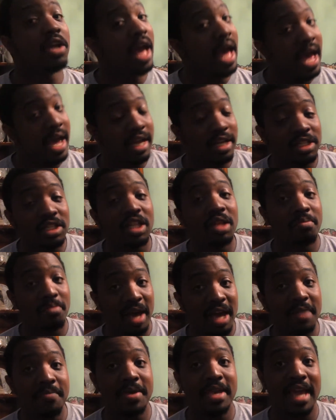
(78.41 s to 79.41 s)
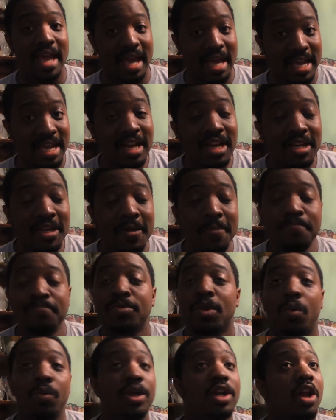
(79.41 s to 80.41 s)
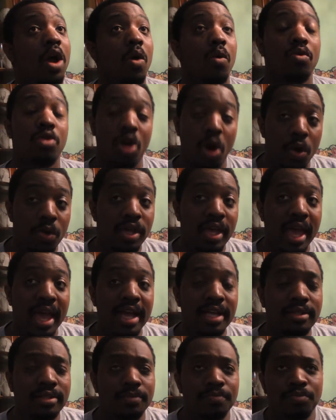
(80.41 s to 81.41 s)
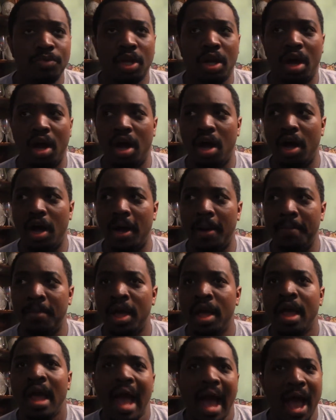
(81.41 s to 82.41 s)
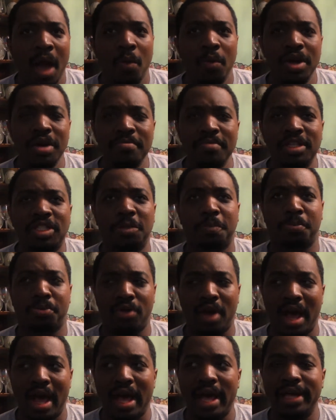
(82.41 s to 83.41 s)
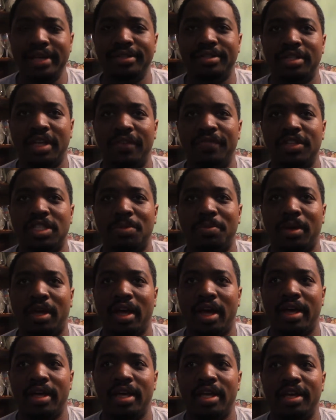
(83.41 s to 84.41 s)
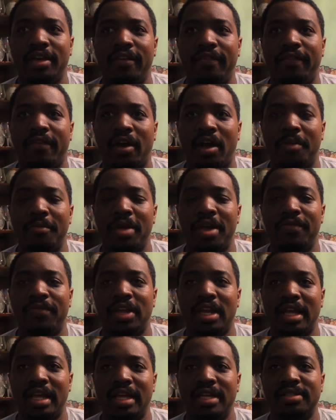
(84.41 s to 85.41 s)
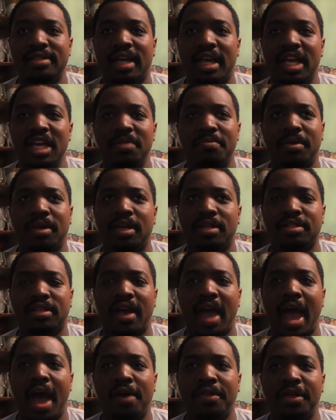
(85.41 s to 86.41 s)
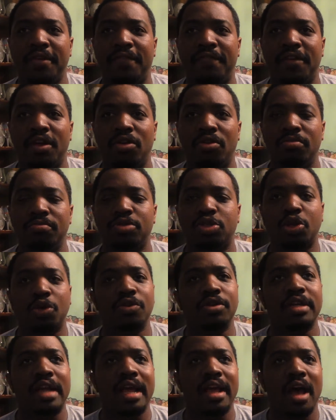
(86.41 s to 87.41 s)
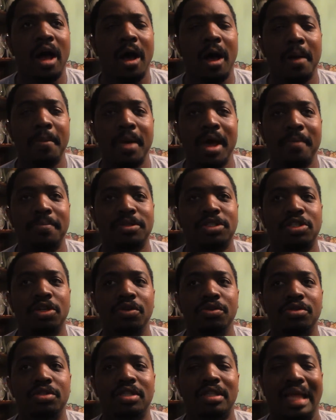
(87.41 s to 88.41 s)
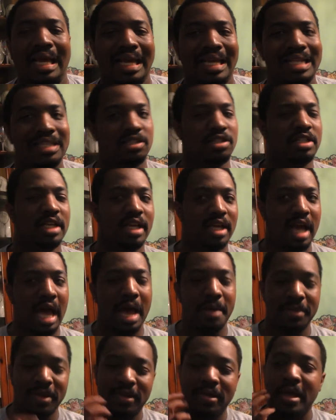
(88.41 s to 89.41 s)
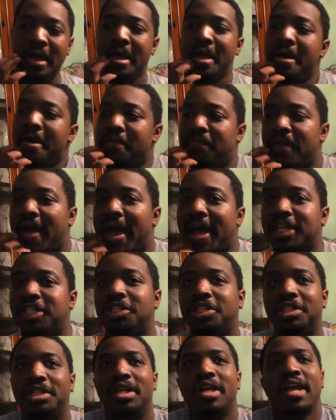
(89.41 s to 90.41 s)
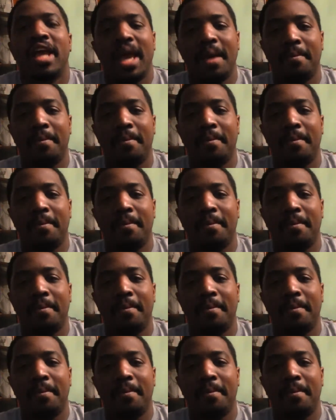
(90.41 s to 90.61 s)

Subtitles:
It actually might be 8. We don't know yet. I wouldn't be surprised if it is 8 because of how they film certain episodes, like in a sitcom-y fashion.